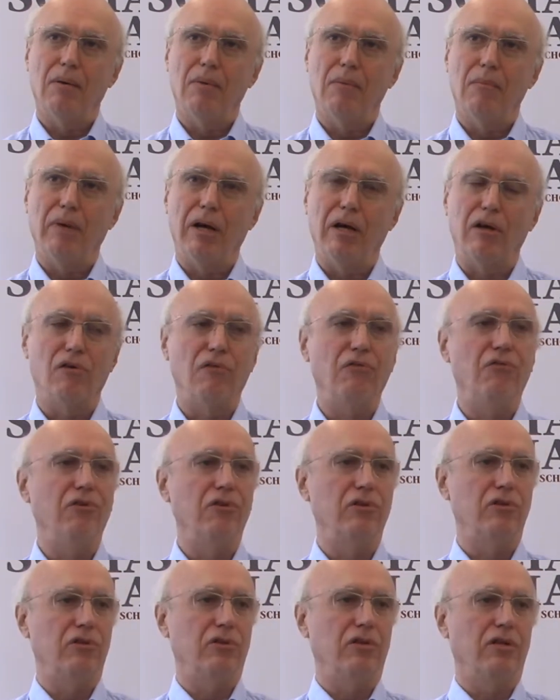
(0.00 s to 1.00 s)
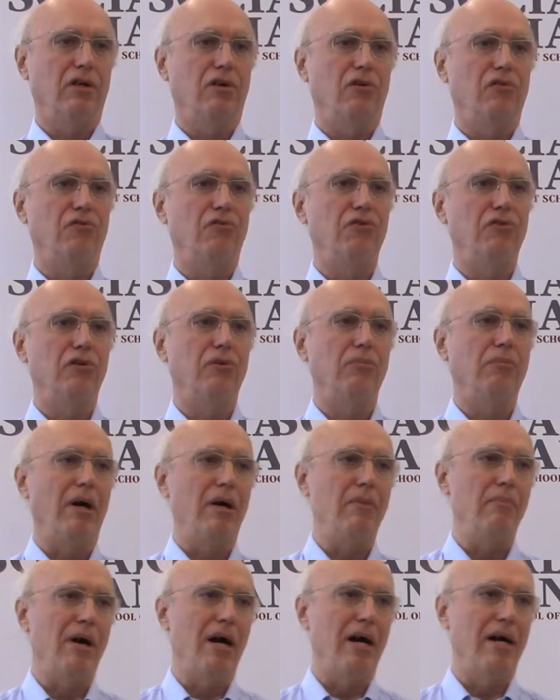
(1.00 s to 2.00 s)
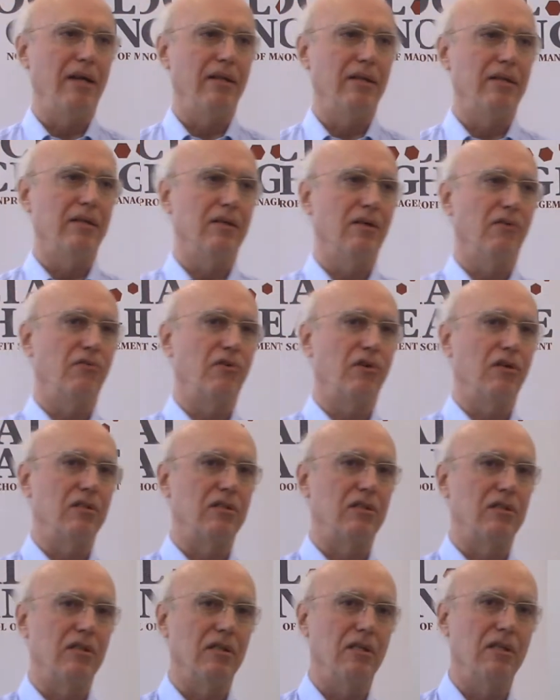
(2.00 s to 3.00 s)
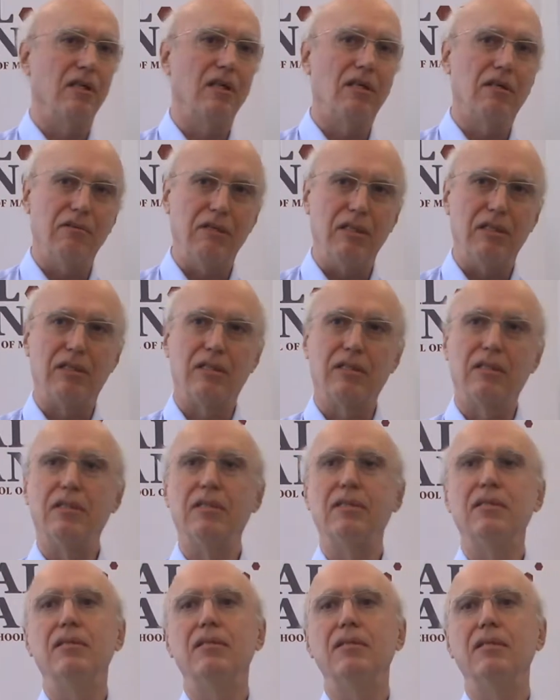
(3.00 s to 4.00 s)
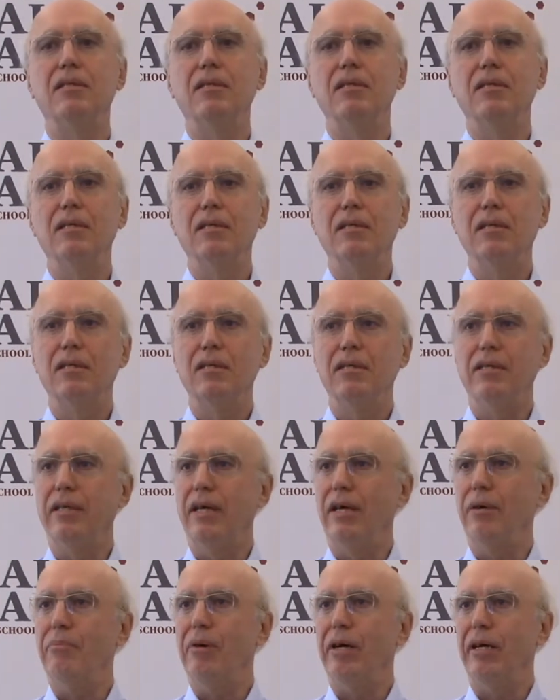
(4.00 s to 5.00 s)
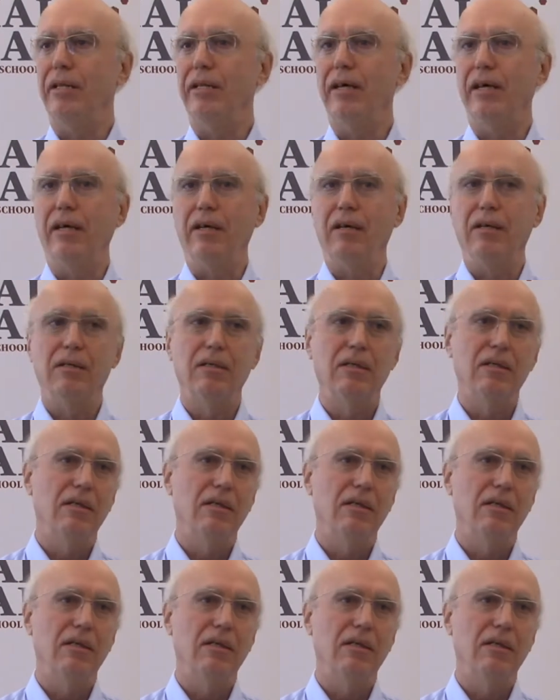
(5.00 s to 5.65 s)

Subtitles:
The confusion in my mind, of course, increased day by day.